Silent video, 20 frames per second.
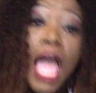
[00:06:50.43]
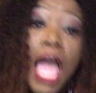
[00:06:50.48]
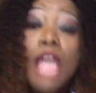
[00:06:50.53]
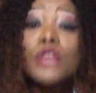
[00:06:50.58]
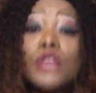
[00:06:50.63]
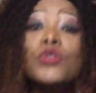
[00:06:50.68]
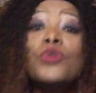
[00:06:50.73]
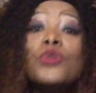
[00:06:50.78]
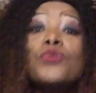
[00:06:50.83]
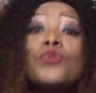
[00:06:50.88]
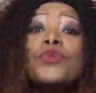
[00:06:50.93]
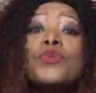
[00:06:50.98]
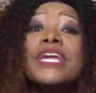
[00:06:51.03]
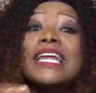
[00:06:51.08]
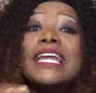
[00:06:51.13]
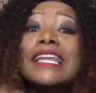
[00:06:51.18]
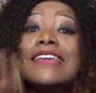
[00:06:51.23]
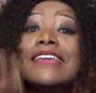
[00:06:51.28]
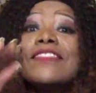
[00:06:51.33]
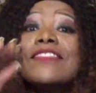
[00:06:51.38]
You
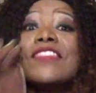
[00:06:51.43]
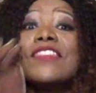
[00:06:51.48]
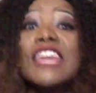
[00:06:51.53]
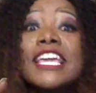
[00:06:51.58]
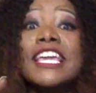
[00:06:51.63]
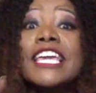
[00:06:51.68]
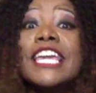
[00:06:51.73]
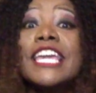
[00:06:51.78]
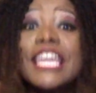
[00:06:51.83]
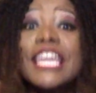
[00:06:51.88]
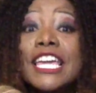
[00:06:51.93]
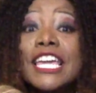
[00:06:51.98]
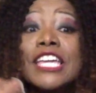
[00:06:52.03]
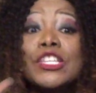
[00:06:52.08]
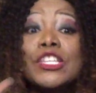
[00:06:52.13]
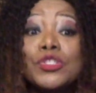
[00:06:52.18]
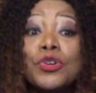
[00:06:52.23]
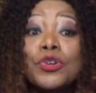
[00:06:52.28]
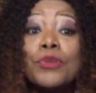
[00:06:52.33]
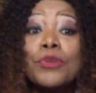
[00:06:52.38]
really think he
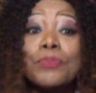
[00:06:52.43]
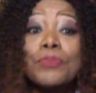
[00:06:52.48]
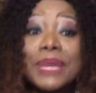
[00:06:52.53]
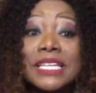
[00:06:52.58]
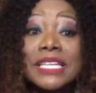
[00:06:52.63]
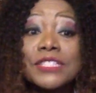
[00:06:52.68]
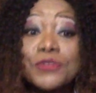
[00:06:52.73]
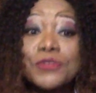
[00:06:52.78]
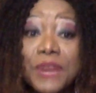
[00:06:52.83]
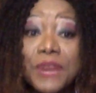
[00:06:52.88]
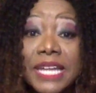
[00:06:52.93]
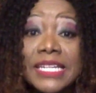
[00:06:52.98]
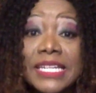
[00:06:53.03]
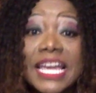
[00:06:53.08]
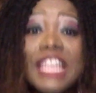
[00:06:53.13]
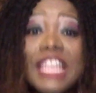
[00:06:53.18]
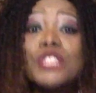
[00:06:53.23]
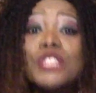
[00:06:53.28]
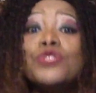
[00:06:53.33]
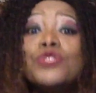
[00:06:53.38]
is your best friend
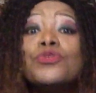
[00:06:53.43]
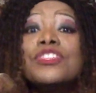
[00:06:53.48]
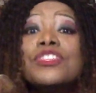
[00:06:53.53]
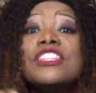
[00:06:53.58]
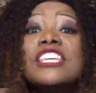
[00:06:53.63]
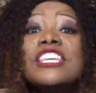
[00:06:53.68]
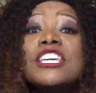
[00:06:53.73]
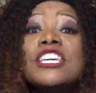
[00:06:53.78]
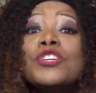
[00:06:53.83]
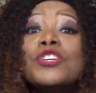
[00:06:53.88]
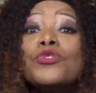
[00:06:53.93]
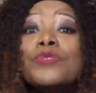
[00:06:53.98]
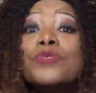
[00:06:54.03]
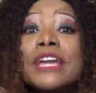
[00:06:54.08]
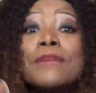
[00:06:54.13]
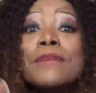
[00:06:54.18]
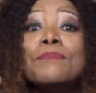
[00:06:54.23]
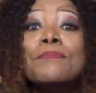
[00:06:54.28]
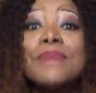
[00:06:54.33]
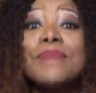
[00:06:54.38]
and you think you
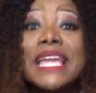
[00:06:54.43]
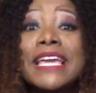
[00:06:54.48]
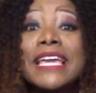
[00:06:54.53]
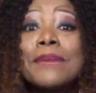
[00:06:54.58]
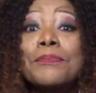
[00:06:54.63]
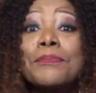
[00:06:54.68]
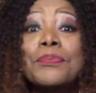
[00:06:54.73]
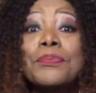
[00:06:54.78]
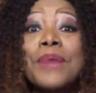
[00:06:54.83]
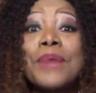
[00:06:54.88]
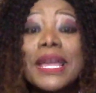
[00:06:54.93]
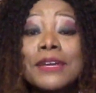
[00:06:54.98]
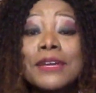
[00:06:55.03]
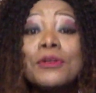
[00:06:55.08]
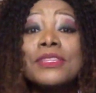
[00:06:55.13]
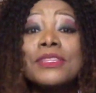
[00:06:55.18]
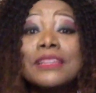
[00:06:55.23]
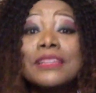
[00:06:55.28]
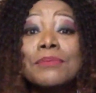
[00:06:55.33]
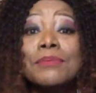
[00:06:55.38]
can play a prank
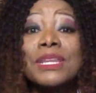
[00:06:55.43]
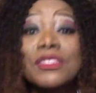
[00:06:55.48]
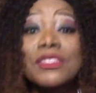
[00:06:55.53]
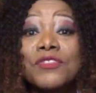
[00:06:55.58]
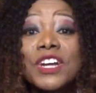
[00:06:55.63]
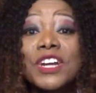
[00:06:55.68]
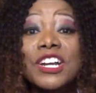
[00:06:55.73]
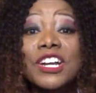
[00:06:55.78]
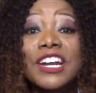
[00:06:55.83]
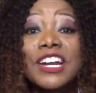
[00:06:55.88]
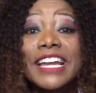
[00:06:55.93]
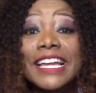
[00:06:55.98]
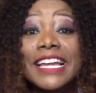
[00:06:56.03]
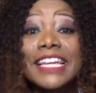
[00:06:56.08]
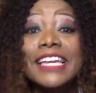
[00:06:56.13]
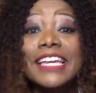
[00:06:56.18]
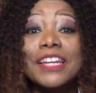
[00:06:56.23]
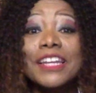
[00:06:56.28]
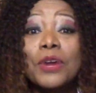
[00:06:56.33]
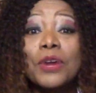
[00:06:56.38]
on the motherfucker and
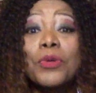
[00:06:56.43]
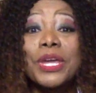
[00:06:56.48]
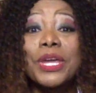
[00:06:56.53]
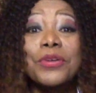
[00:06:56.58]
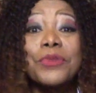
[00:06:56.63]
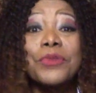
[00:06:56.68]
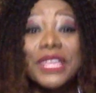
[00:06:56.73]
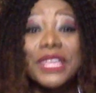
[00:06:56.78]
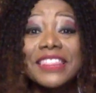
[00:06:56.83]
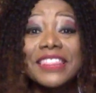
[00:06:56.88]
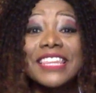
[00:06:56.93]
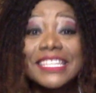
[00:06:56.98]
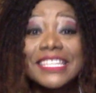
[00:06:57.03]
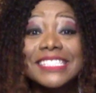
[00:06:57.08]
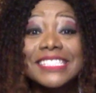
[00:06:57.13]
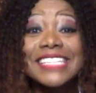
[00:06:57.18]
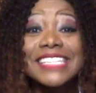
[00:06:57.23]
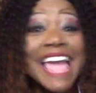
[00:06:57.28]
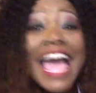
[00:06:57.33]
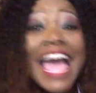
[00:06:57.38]
get away with it.
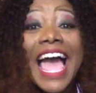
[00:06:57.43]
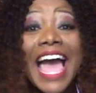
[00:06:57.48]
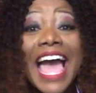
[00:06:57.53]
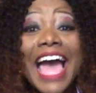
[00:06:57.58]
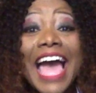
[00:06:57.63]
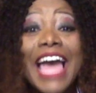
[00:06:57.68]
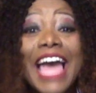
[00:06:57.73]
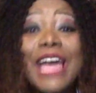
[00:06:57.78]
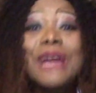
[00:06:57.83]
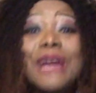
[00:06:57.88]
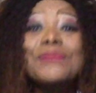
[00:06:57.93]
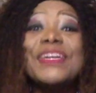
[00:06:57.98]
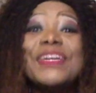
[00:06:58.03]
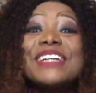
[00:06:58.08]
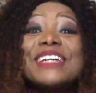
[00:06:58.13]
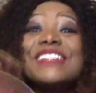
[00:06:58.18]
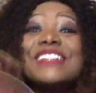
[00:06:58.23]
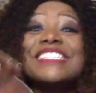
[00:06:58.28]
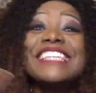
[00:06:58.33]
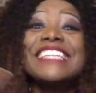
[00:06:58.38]
Yeah,
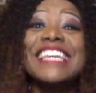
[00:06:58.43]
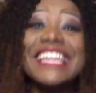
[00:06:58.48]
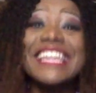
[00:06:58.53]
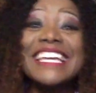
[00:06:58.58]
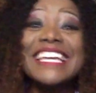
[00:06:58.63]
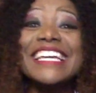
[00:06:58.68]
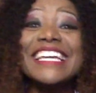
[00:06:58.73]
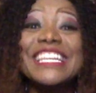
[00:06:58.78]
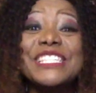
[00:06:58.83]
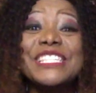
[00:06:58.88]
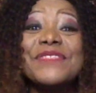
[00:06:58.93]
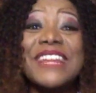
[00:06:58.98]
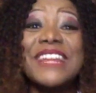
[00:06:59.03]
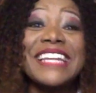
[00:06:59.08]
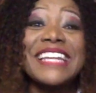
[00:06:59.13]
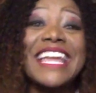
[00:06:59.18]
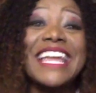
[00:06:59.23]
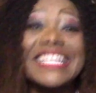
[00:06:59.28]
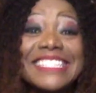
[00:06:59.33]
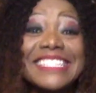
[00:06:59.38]
because he is
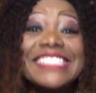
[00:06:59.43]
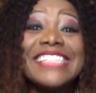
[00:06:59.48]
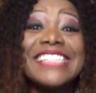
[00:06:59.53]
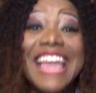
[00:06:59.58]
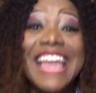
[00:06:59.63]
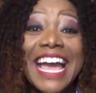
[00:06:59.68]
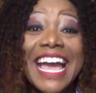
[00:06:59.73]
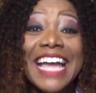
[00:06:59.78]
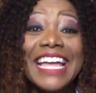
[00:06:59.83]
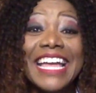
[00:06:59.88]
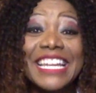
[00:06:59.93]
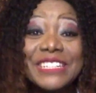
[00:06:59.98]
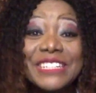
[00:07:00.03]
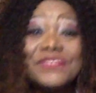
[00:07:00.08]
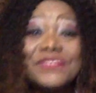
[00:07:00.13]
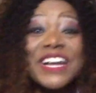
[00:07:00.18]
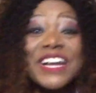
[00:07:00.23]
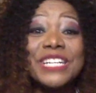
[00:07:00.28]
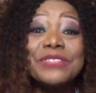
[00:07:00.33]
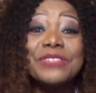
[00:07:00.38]
Venezia and
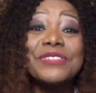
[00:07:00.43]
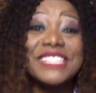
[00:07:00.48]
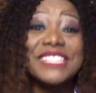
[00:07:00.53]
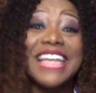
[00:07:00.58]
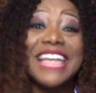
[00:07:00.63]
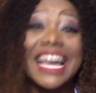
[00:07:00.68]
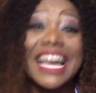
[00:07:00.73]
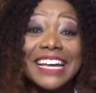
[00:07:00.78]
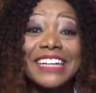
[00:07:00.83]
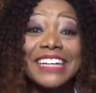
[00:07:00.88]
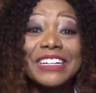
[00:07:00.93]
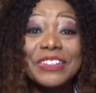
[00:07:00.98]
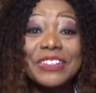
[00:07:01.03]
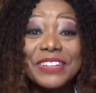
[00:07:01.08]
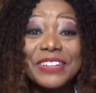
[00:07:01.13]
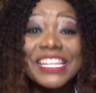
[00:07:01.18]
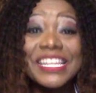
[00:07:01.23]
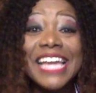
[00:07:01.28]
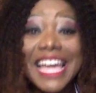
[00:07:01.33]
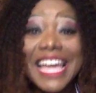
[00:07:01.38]
Vanusa,
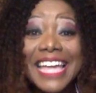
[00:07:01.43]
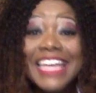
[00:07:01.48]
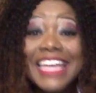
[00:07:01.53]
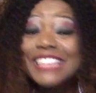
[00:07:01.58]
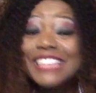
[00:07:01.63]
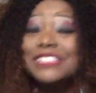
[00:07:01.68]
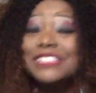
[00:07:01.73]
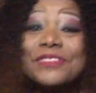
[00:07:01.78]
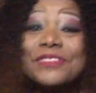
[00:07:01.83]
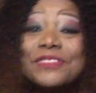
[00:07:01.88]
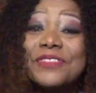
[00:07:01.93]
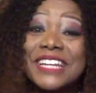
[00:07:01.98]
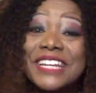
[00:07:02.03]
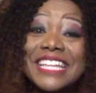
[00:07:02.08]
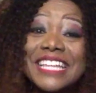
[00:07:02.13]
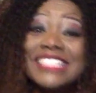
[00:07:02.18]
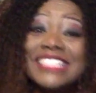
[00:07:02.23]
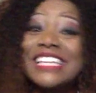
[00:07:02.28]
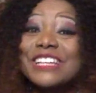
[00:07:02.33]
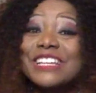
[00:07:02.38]
okay? And
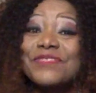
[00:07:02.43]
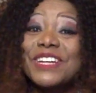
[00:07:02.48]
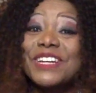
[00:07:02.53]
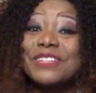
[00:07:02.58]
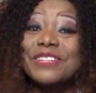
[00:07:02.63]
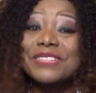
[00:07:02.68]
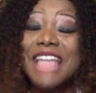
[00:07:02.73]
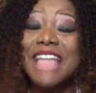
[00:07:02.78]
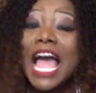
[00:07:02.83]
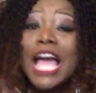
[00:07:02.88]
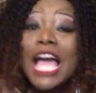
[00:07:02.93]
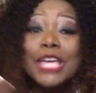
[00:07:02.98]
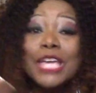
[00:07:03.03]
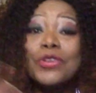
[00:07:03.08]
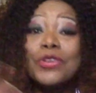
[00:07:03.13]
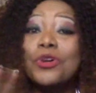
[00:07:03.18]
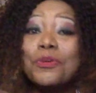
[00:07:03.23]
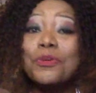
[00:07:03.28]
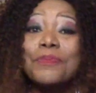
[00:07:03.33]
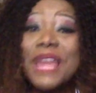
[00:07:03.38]
Venezia and Vanusa,
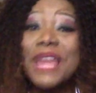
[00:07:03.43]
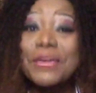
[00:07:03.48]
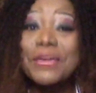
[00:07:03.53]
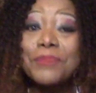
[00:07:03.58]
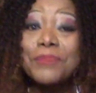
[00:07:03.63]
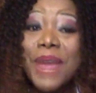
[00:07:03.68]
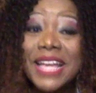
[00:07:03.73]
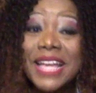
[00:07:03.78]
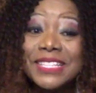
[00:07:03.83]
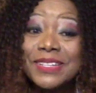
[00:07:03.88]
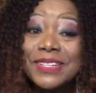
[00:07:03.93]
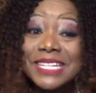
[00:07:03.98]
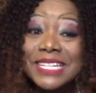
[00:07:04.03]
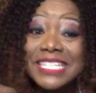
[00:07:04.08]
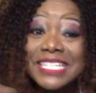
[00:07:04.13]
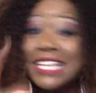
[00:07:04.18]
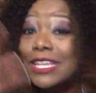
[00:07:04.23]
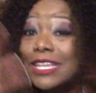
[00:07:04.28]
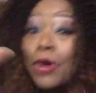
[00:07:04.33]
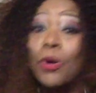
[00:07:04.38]
you will play pranks on each
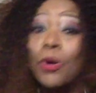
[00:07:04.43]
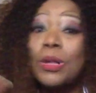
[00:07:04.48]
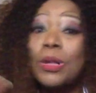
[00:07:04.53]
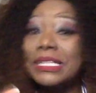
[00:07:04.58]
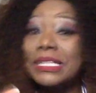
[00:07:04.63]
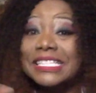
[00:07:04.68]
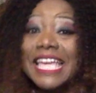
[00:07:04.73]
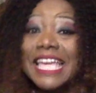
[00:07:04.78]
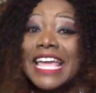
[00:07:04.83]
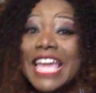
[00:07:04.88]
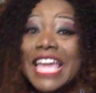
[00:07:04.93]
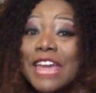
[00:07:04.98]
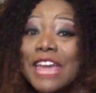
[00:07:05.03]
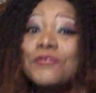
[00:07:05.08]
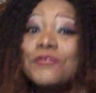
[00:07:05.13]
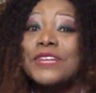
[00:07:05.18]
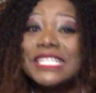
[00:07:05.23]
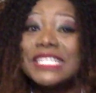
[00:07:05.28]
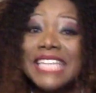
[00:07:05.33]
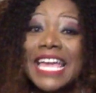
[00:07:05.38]
other all day,
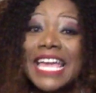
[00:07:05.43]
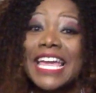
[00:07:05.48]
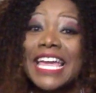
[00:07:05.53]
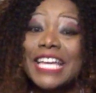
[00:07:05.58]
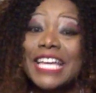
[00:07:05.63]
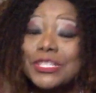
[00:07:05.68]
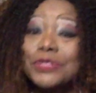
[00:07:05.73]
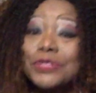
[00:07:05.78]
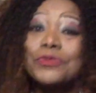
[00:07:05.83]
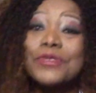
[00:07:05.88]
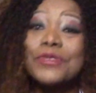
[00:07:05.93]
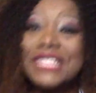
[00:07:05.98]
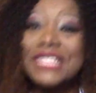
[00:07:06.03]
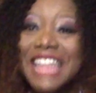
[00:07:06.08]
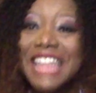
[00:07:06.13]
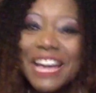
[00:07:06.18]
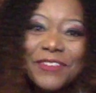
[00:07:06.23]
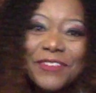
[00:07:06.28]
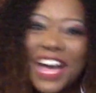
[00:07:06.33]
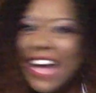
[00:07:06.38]
every day, and you will
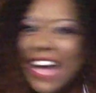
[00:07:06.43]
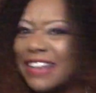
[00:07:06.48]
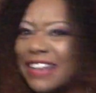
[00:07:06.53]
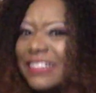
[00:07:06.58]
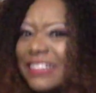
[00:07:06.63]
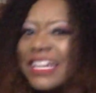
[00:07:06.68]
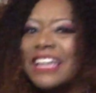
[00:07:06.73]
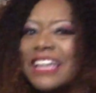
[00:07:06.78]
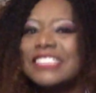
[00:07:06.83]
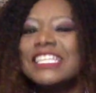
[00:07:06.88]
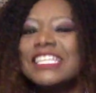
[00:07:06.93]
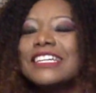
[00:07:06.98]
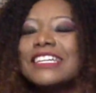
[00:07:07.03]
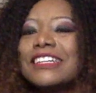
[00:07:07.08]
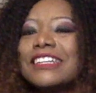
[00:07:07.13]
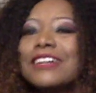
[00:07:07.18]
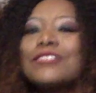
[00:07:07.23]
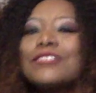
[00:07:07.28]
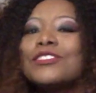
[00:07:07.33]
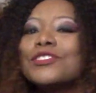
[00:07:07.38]
love her. Say,
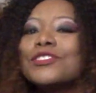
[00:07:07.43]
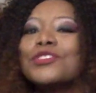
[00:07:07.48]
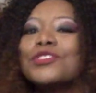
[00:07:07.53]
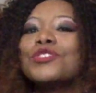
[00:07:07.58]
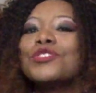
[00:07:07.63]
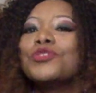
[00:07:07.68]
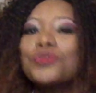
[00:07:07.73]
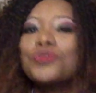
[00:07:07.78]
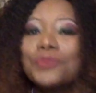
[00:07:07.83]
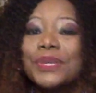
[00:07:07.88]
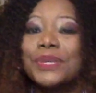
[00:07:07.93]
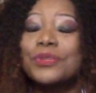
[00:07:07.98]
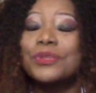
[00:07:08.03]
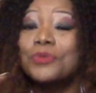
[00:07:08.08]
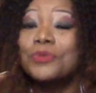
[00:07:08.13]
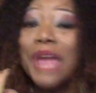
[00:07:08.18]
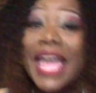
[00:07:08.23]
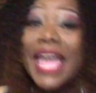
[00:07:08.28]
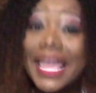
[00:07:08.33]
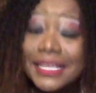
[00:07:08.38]
girl, you're so stupid,
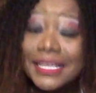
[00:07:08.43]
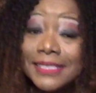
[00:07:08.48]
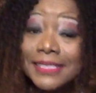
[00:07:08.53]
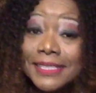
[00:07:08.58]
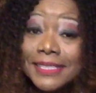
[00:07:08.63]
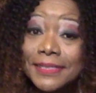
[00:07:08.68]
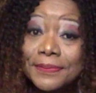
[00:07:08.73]
right?